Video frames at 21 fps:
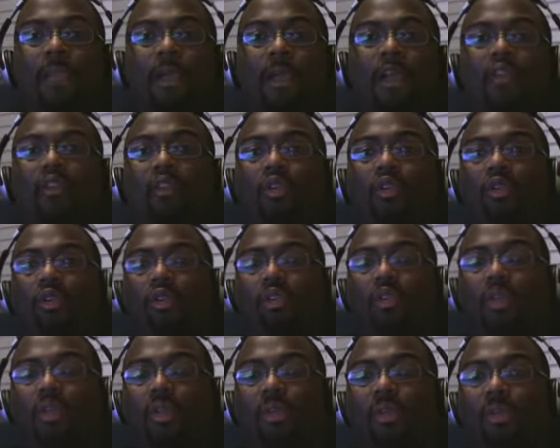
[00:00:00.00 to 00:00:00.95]
I don't know, you
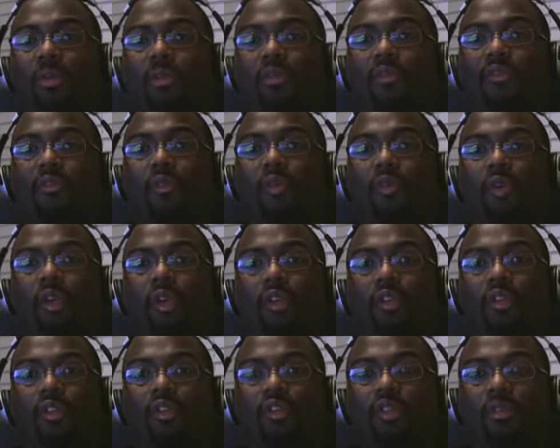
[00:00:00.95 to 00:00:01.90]
know, like maybe
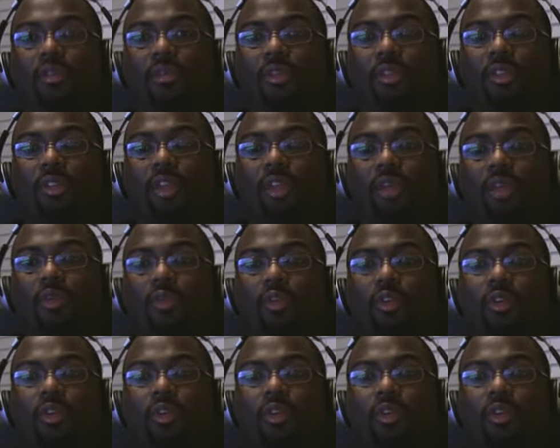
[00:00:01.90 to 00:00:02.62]
Florian or something like that.